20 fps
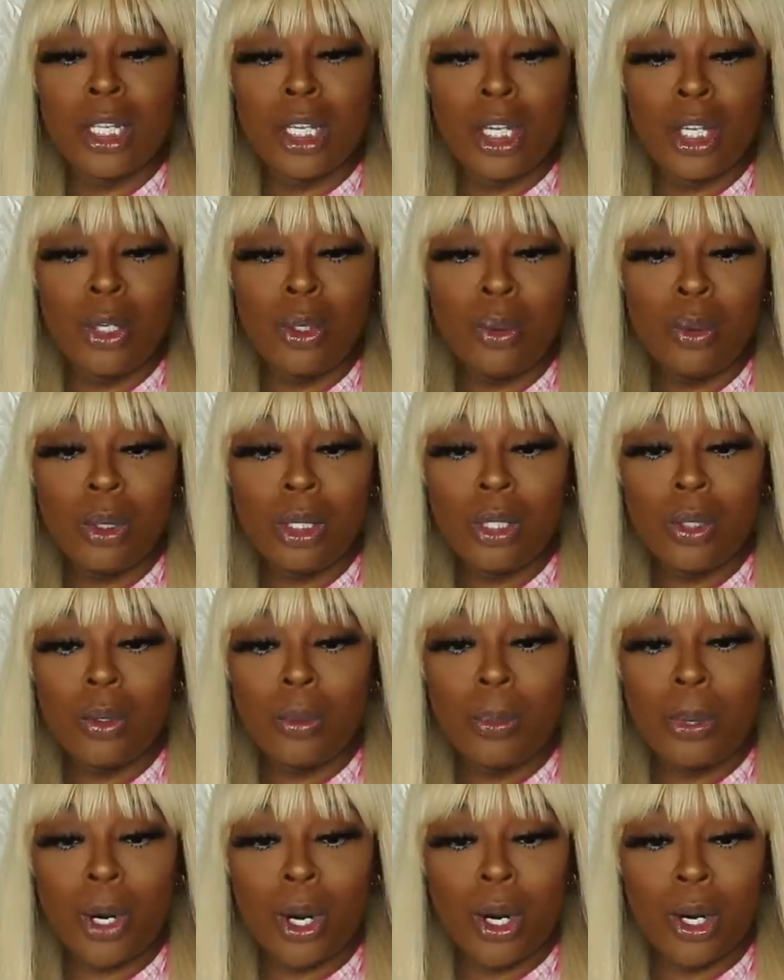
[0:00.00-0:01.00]
a cute
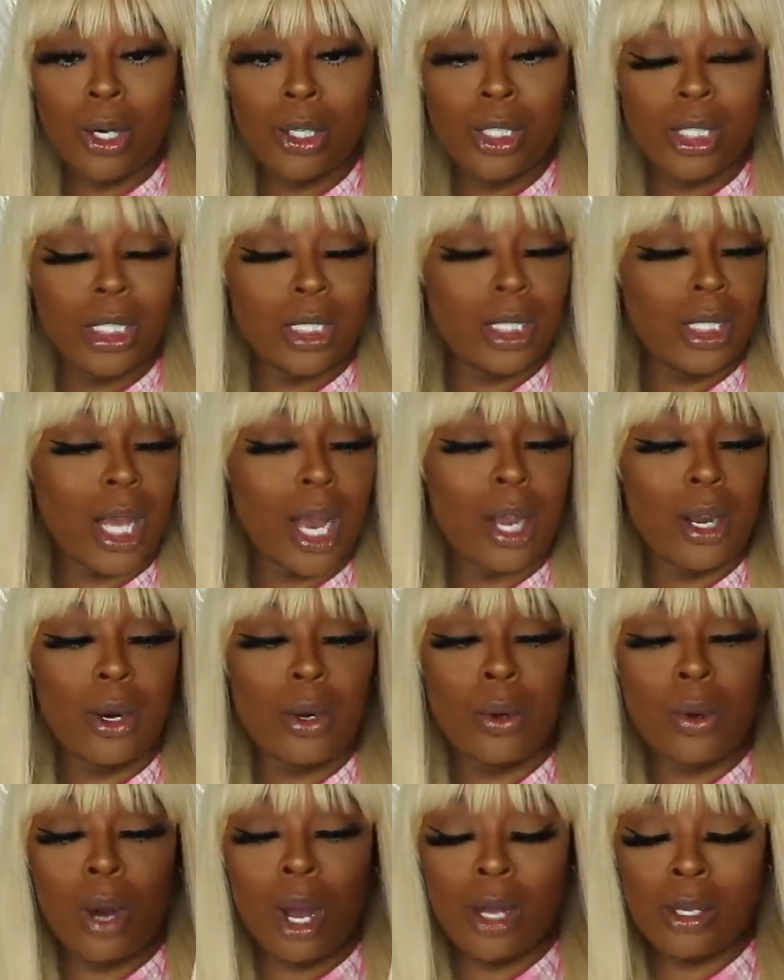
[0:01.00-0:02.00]
little purse it's not
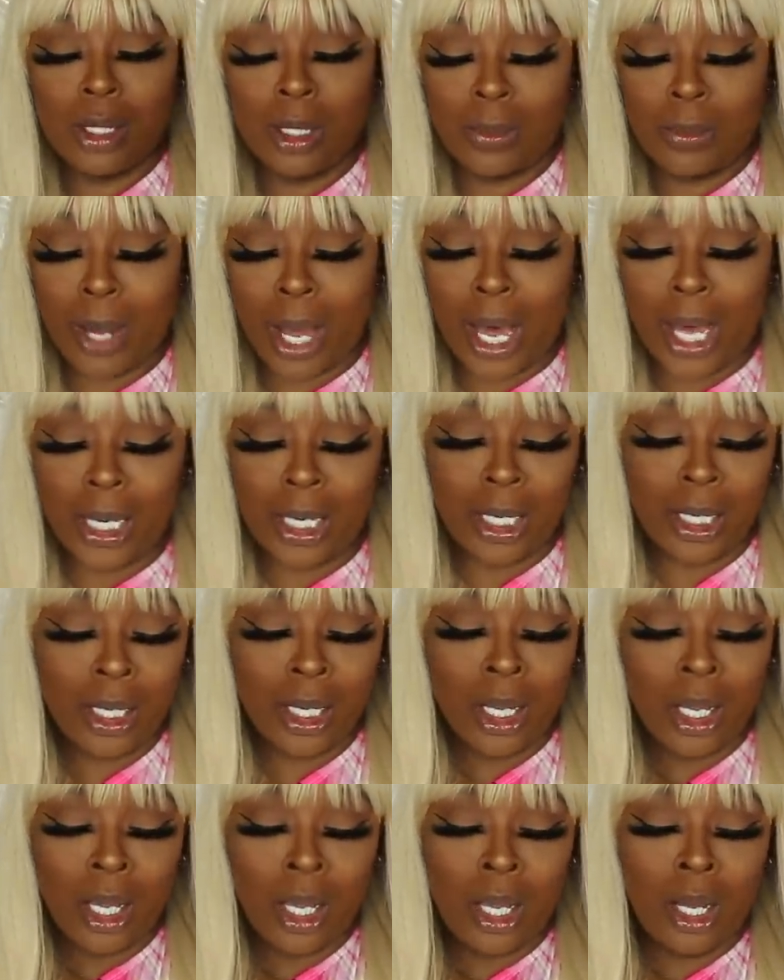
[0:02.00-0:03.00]
crossbody